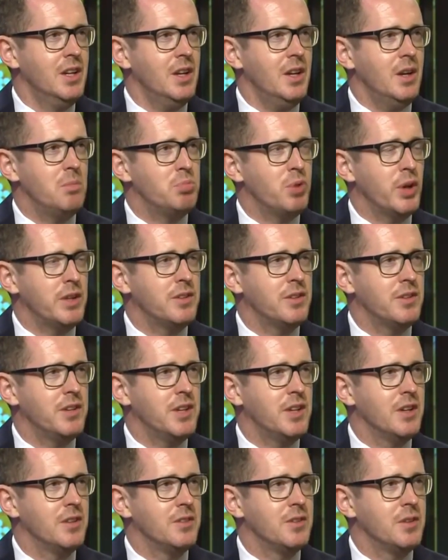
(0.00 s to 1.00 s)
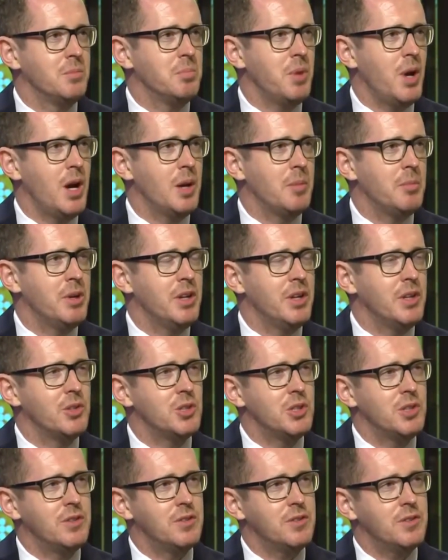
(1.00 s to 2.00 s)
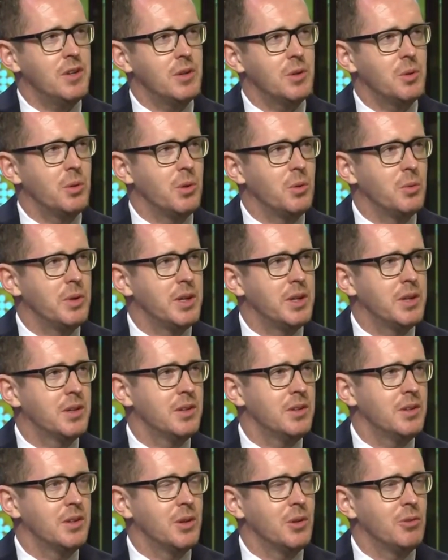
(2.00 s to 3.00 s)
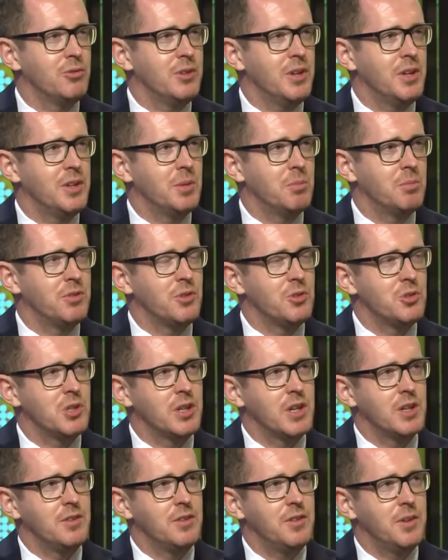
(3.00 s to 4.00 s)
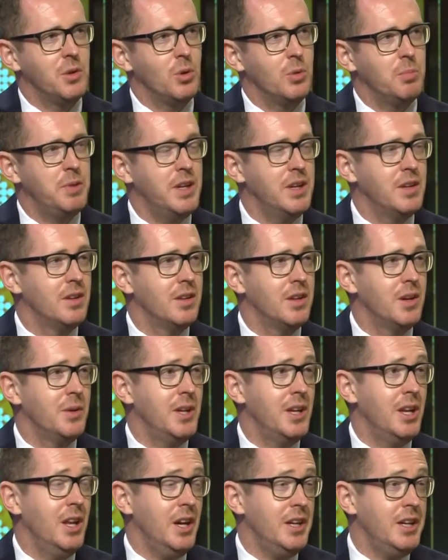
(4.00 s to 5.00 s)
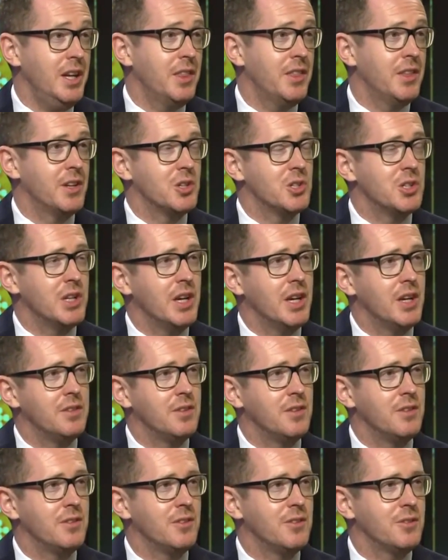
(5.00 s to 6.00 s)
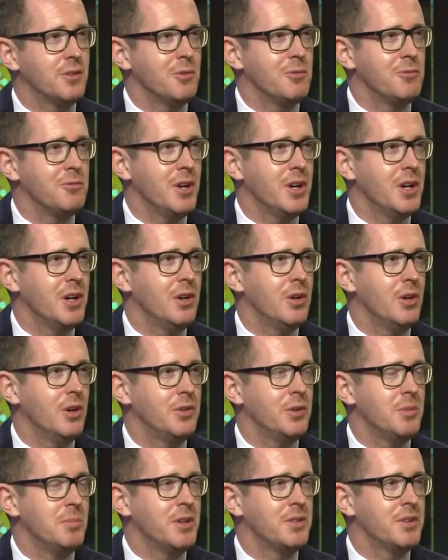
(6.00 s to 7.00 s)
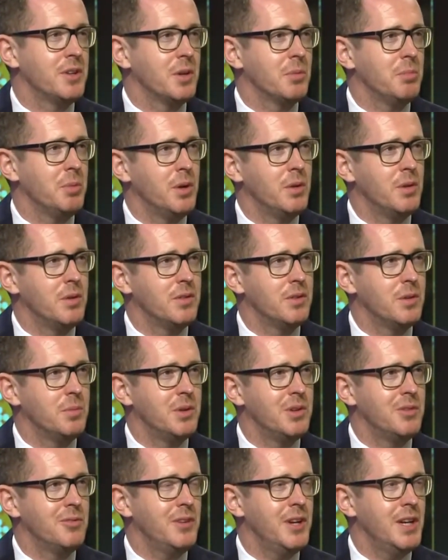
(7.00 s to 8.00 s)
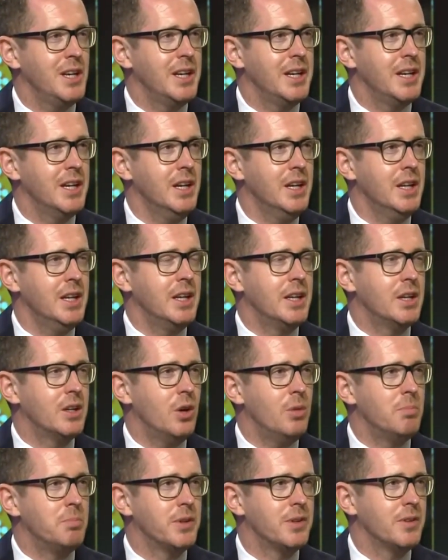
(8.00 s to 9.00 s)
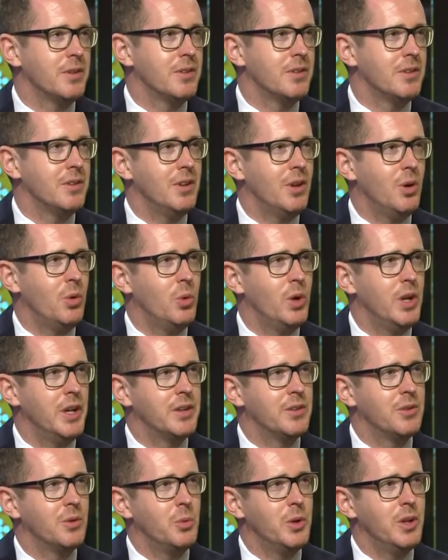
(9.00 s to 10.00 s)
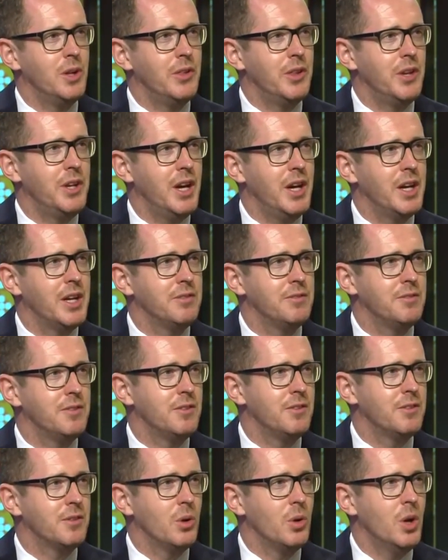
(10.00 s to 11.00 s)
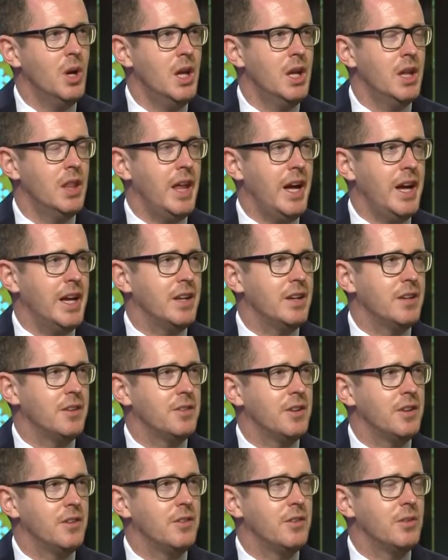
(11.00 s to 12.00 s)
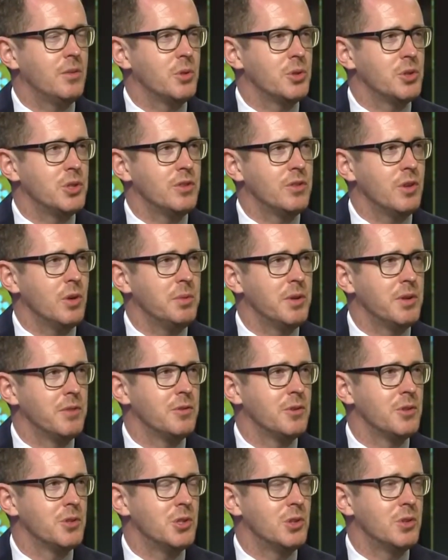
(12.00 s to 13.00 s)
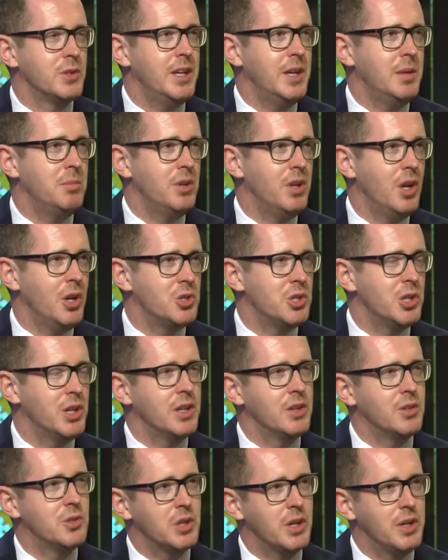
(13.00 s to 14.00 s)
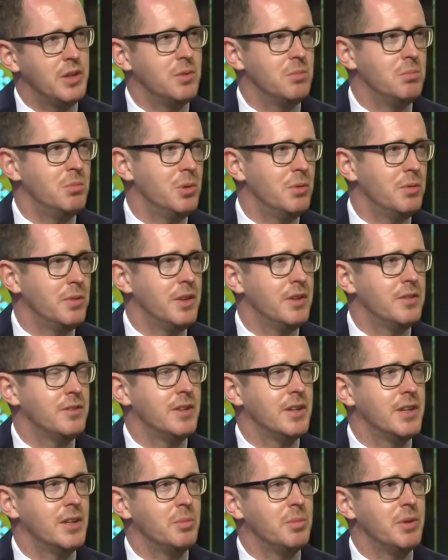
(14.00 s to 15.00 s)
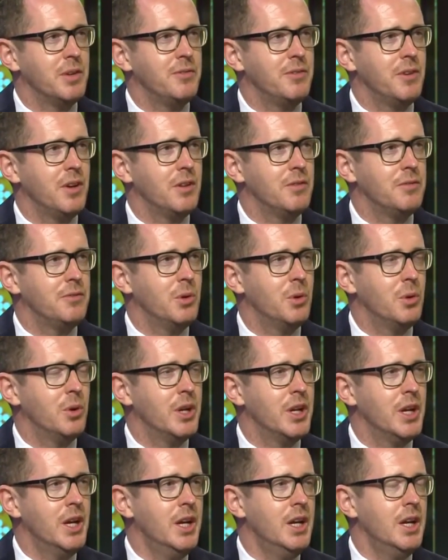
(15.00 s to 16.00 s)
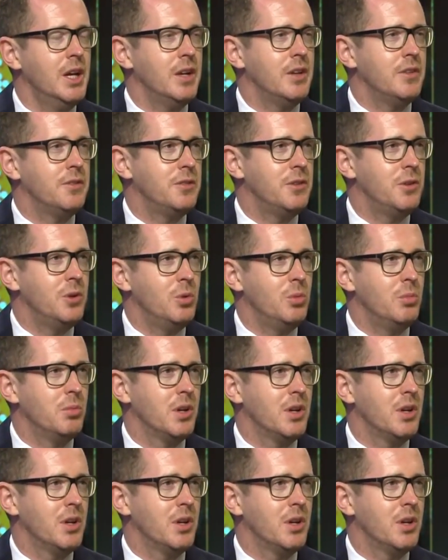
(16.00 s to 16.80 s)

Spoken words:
Brexiteers in Parliament, and she's stuck with a weak negotiating position against the European. The only lucky thing she has is that so far her domestic opponents have been fairly incompetent and not willing to wield the knife. And so that, in a sense, is what she's hoping for. She'll keep nudging and trying to move this a little bit further forward and assume